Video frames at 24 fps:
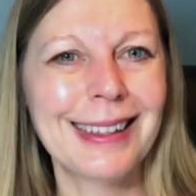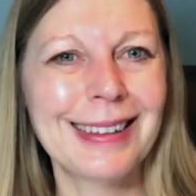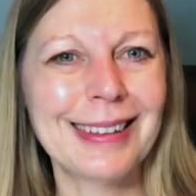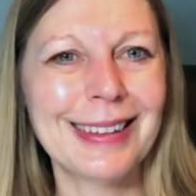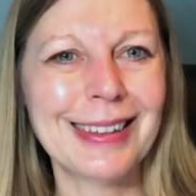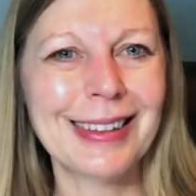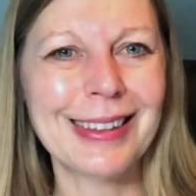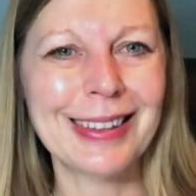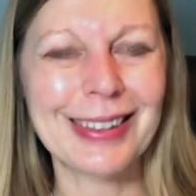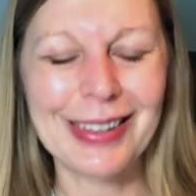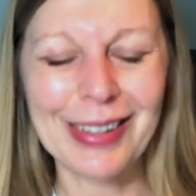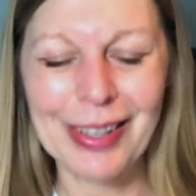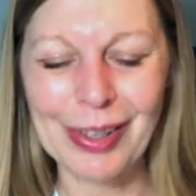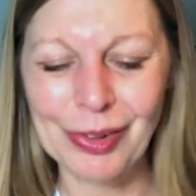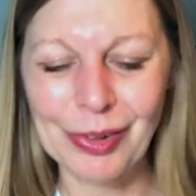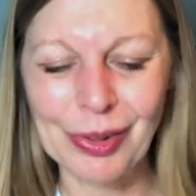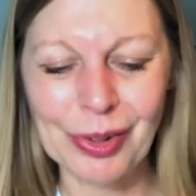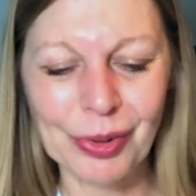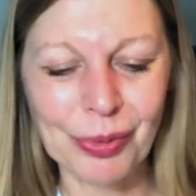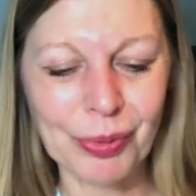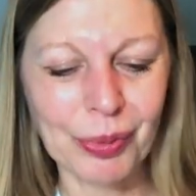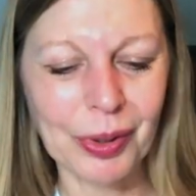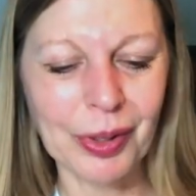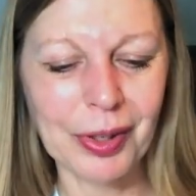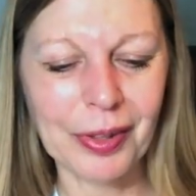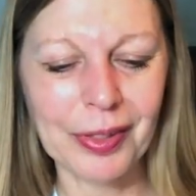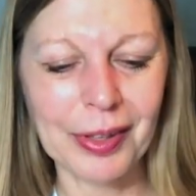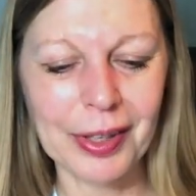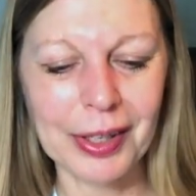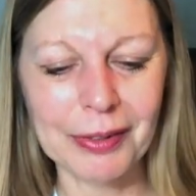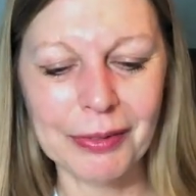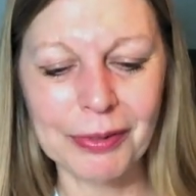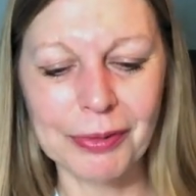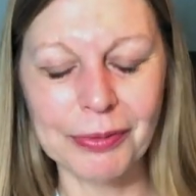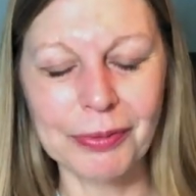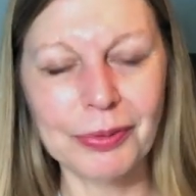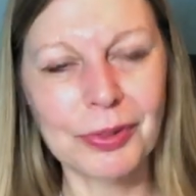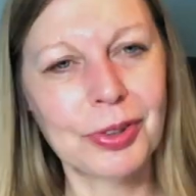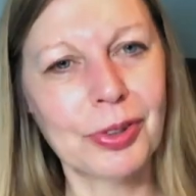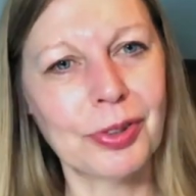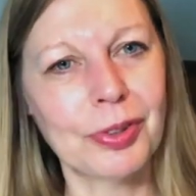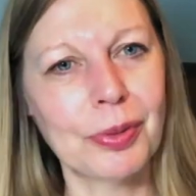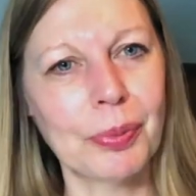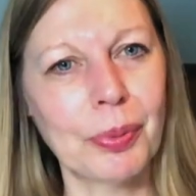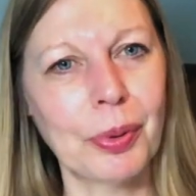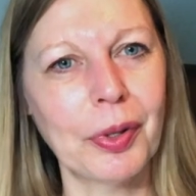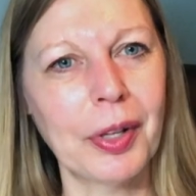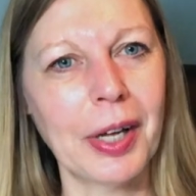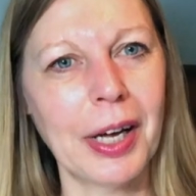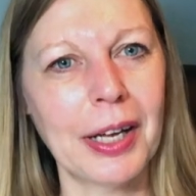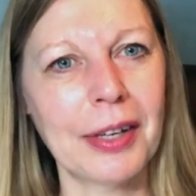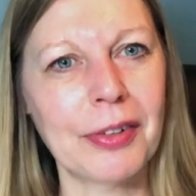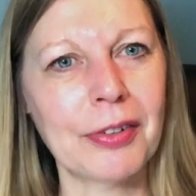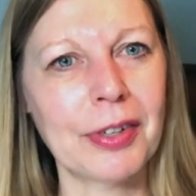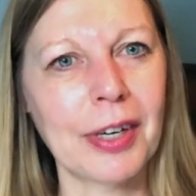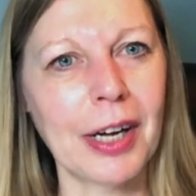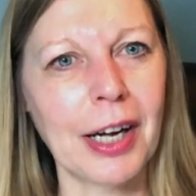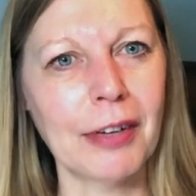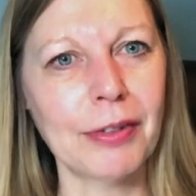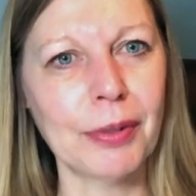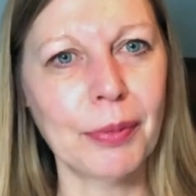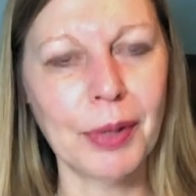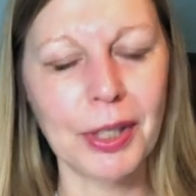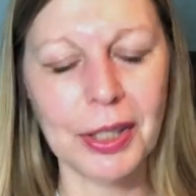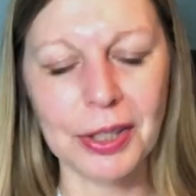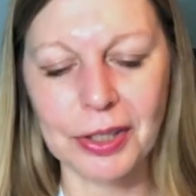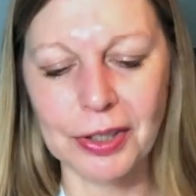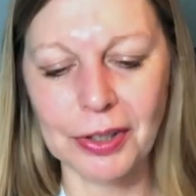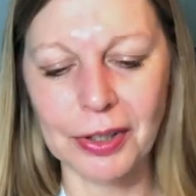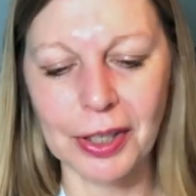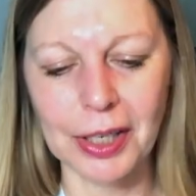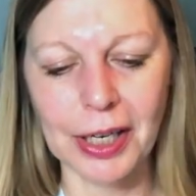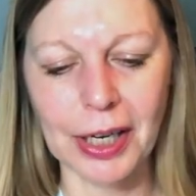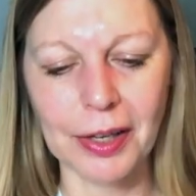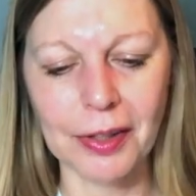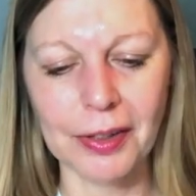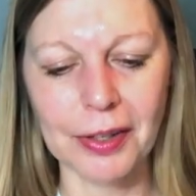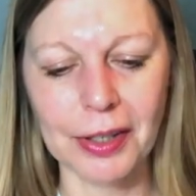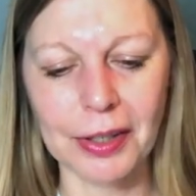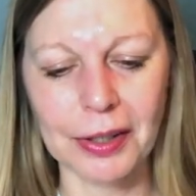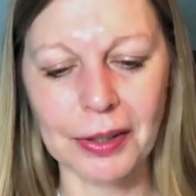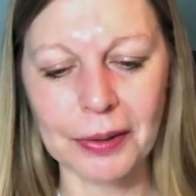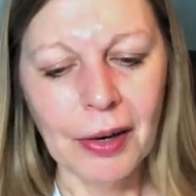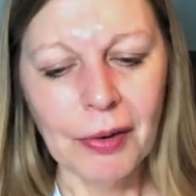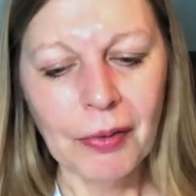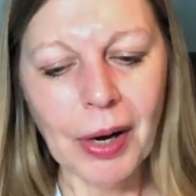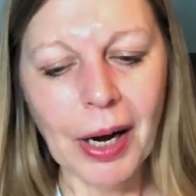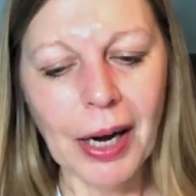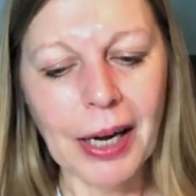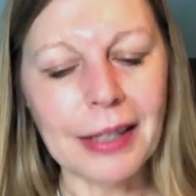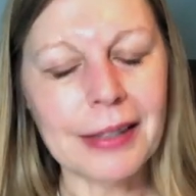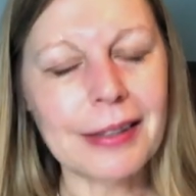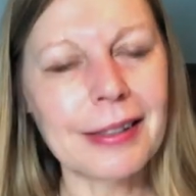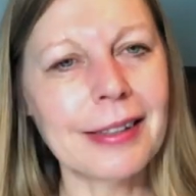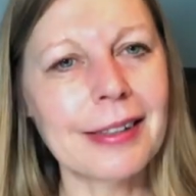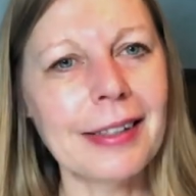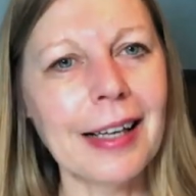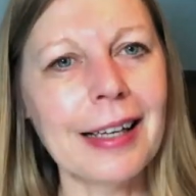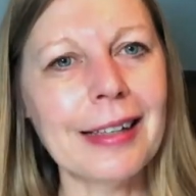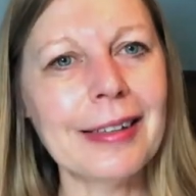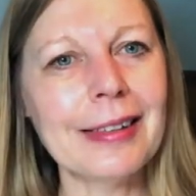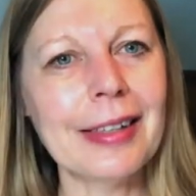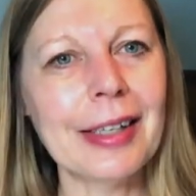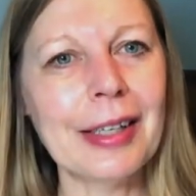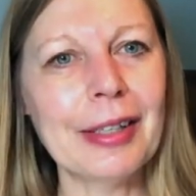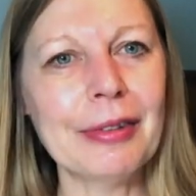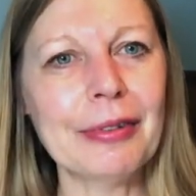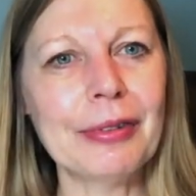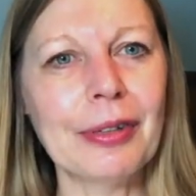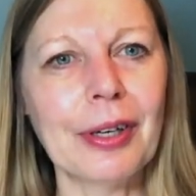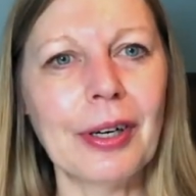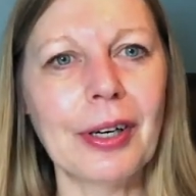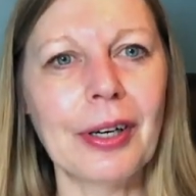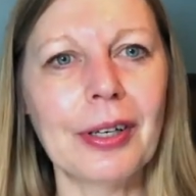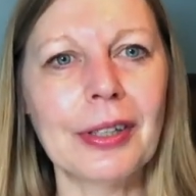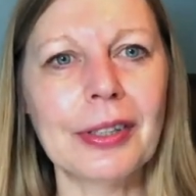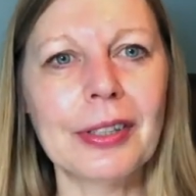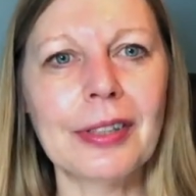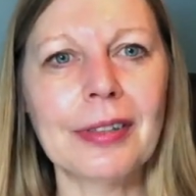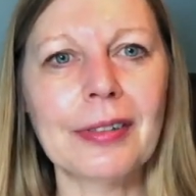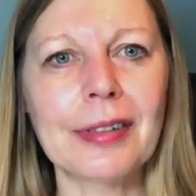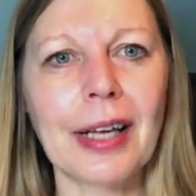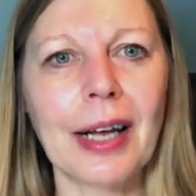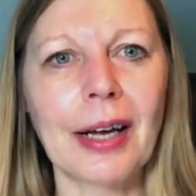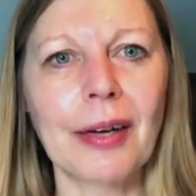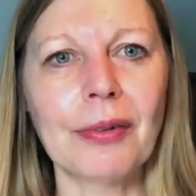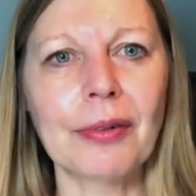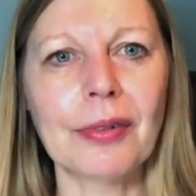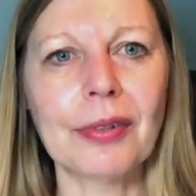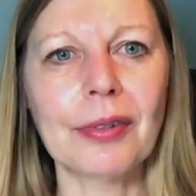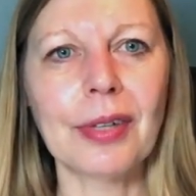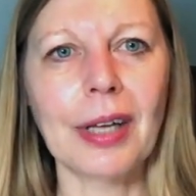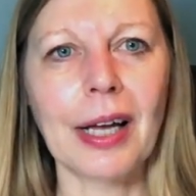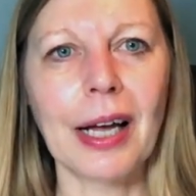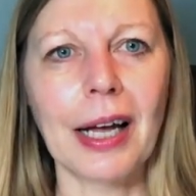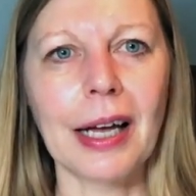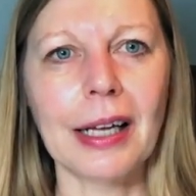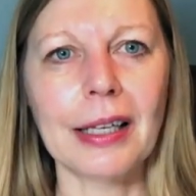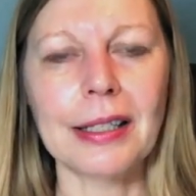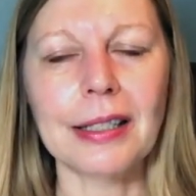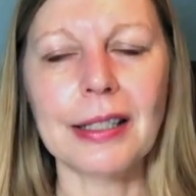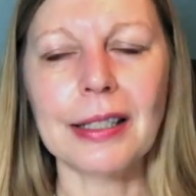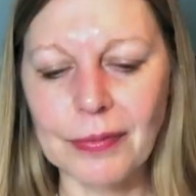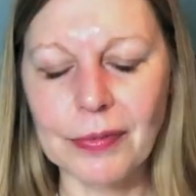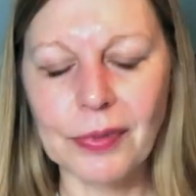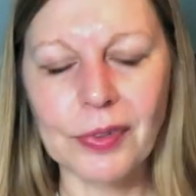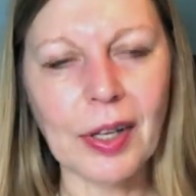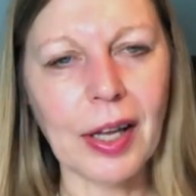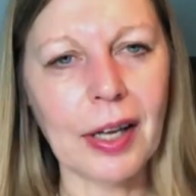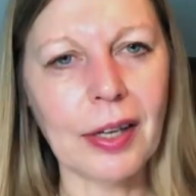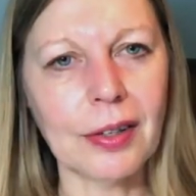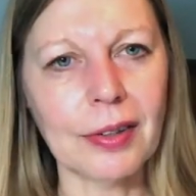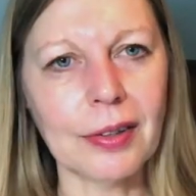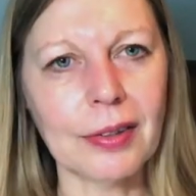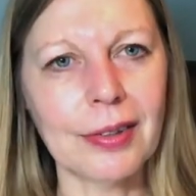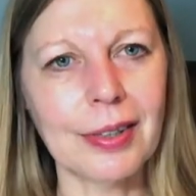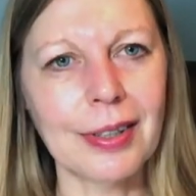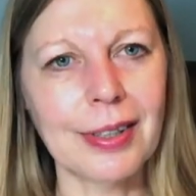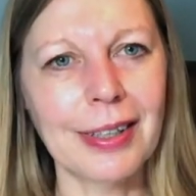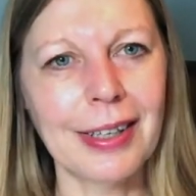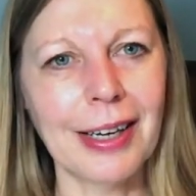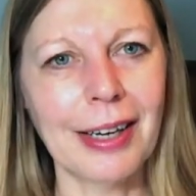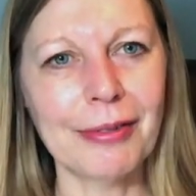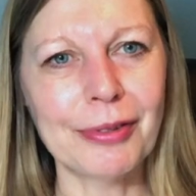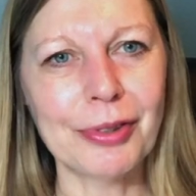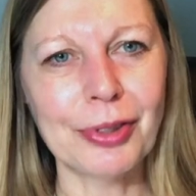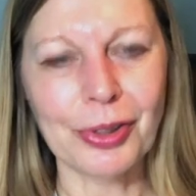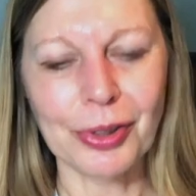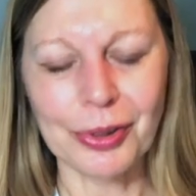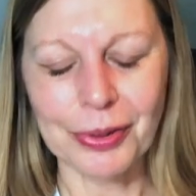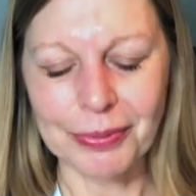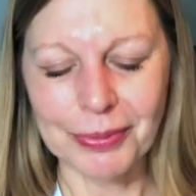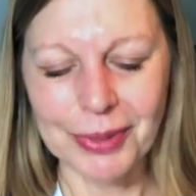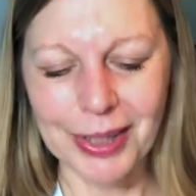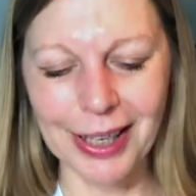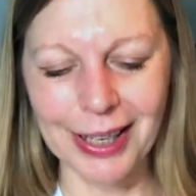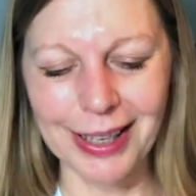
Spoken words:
So it's worth it just to put that extra half a metre on, I think. Right, that's it for discounts and sales. I've done.